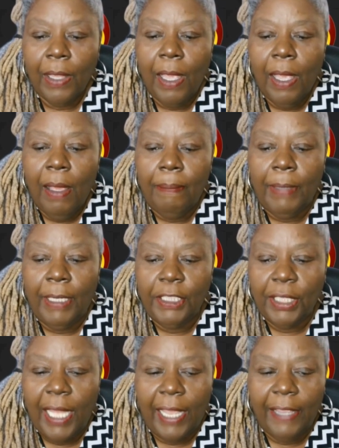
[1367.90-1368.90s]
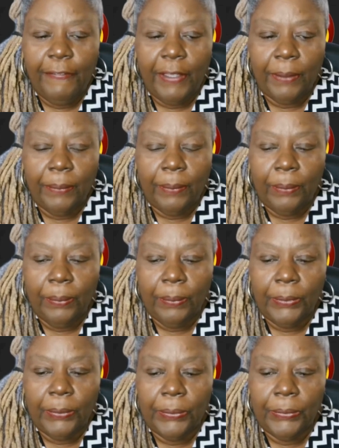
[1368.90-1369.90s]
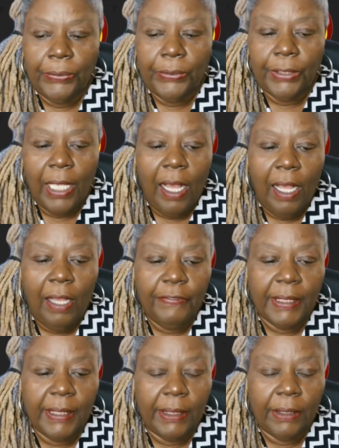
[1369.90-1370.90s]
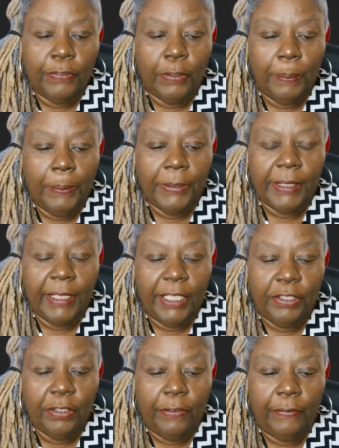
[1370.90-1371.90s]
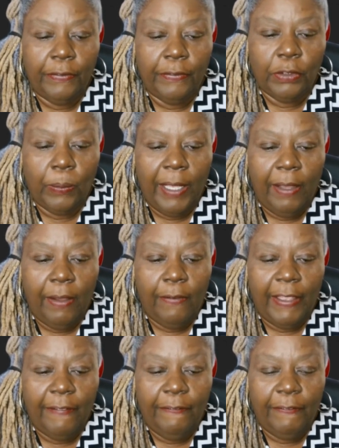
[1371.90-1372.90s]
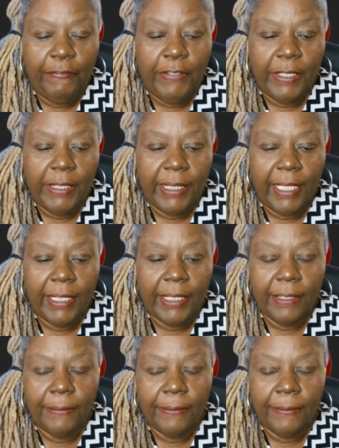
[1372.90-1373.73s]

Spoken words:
much like federal rules of civil procedure 12 and 56.